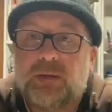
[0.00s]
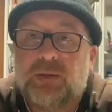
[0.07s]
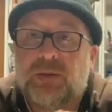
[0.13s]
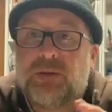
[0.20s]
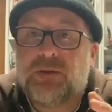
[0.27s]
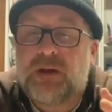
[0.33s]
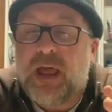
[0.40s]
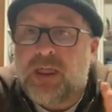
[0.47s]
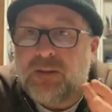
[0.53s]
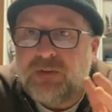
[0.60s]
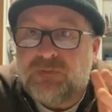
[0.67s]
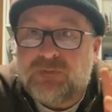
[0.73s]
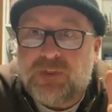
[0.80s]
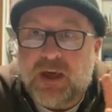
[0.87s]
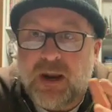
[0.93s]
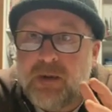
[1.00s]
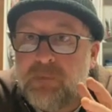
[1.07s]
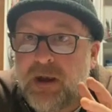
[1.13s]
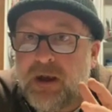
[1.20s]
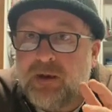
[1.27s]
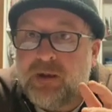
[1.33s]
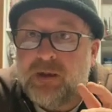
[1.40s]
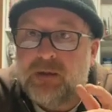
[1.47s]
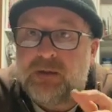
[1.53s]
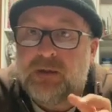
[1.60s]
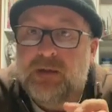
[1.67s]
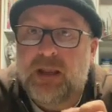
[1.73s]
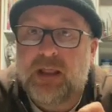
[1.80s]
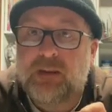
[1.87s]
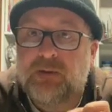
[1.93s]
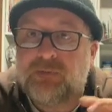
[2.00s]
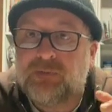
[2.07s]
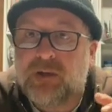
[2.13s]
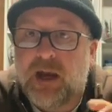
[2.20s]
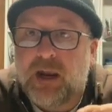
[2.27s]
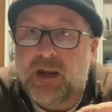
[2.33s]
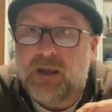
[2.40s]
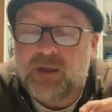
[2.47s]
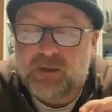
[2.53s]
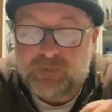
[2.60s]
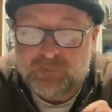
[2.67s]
So now that you've thought about it, now that you've got it,